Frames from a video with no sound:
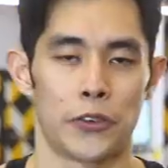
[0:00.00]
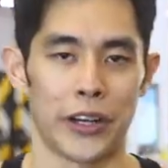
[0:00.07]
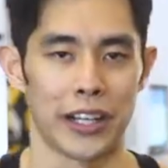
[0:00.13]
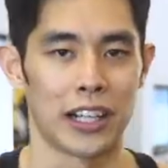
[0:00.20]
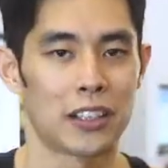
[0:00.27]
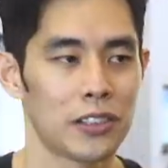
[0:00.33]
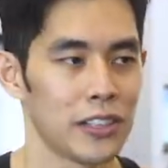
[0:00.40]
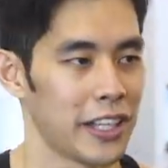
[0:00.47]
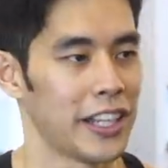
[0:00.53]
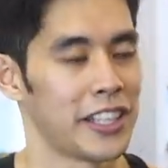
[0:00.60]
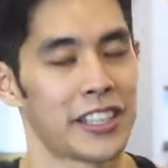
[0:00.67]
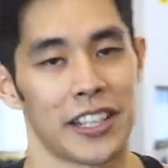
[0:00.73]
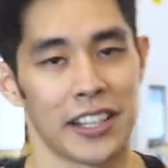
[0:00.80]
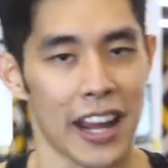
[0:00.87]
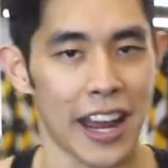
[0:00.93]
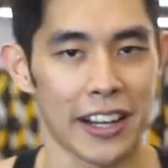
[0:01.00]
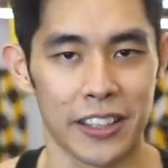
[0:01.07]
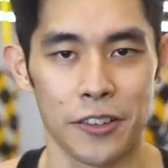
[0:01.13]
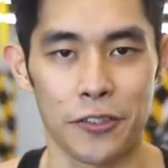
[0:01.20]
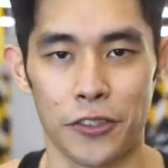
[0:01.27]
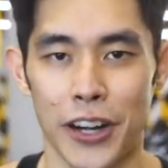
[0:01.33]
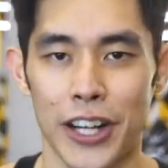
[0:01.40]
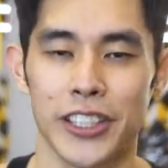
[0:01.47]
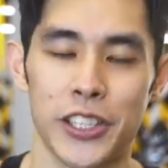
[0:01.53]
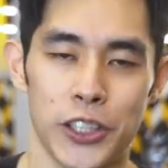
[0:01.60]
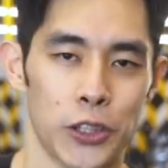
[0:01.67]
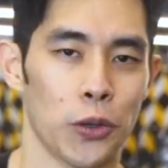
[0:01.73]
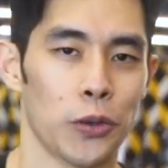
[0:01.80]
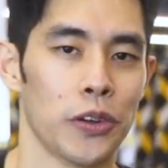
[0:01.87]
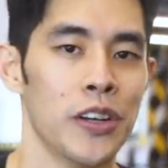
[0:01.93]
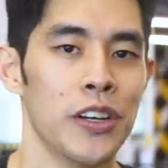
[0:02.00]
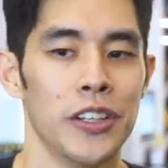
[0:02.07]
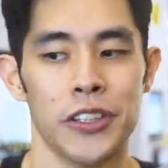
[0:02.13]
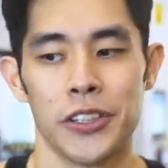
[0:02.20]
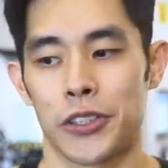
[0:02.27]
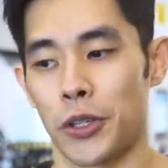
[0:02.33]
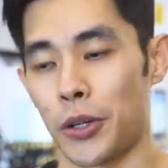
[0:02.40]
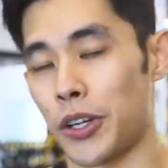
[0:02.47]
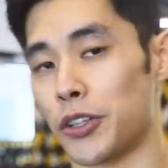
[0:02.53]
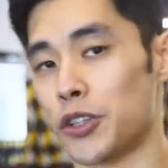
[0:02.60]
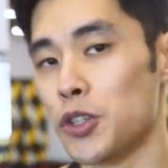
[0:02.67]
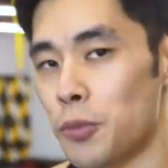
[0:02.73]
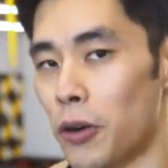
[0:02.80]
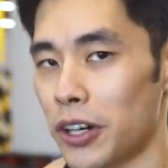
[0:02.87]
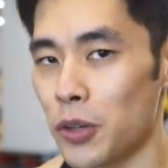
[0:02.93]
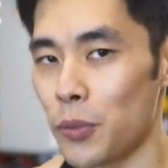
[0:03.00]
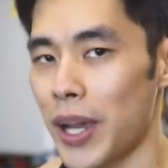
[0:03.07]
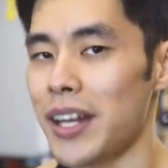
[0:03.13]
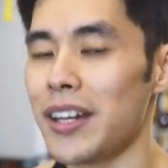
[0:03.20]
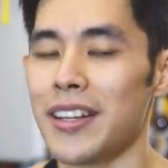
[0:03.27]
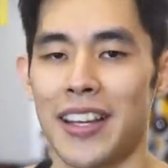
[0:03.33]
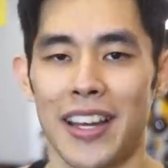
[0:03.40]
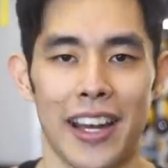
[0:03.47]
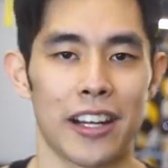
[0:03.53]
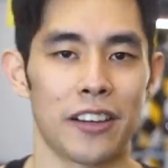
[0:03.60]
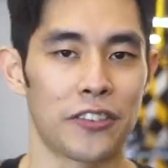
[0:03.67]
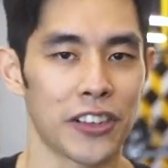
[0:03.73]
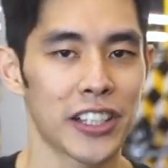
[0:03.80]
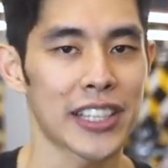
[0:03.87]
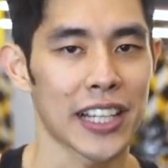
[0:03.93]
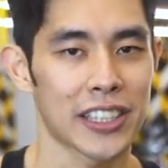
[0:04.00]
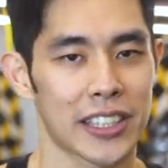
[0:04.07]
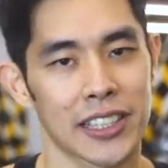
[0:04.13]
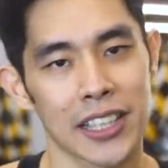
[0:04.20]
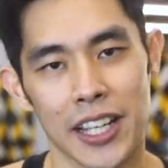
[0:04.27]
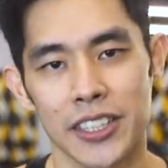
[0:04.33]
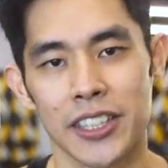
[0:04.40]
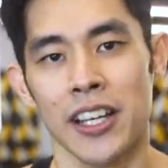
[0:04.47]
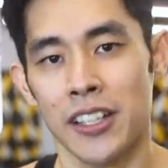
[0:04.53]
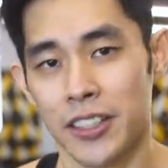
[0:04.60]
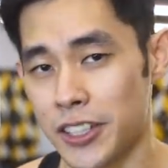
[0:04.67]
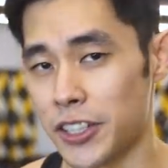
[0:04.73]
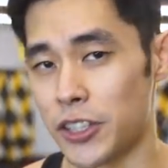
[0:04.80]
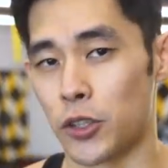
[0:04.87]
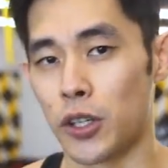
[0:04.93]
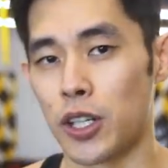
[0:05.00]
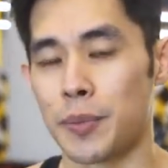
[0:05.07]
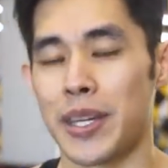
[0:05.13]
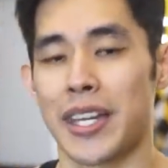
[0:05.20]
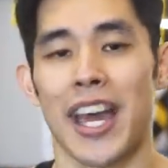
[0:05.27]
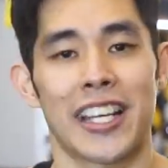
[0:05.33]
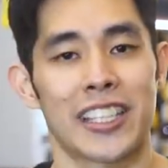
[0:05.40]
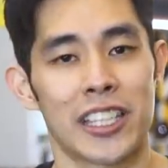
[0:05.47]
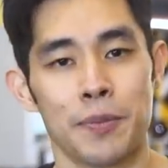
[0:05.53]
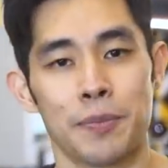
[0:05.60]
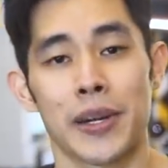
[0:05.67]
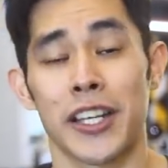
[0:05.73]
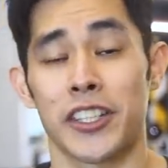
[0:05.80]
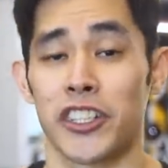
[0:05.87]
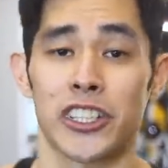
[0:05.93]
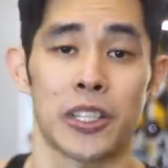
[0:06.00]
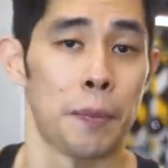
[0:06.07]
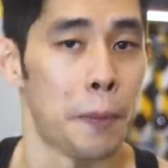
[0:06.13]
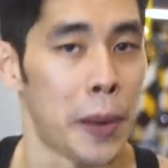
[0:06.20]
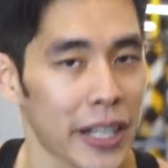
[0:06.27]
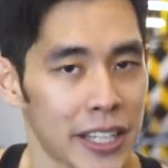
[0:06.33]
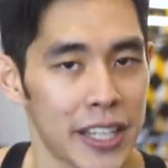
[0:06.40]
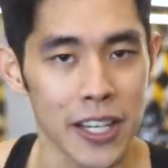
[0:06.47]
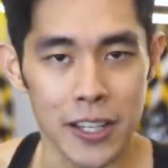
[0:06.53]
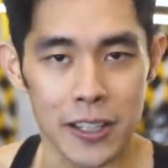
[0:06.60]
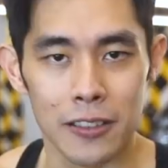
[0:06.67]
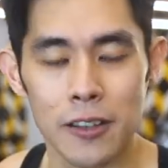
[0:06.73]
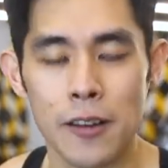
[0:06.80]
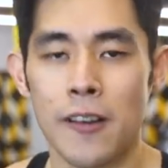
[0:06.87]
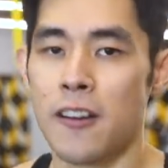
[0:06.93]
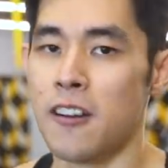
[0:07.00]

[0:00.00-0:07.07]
Right now, it's an active rest zone. So going can do body weight, and the first exercise is going to be as simple as just a butt kicker.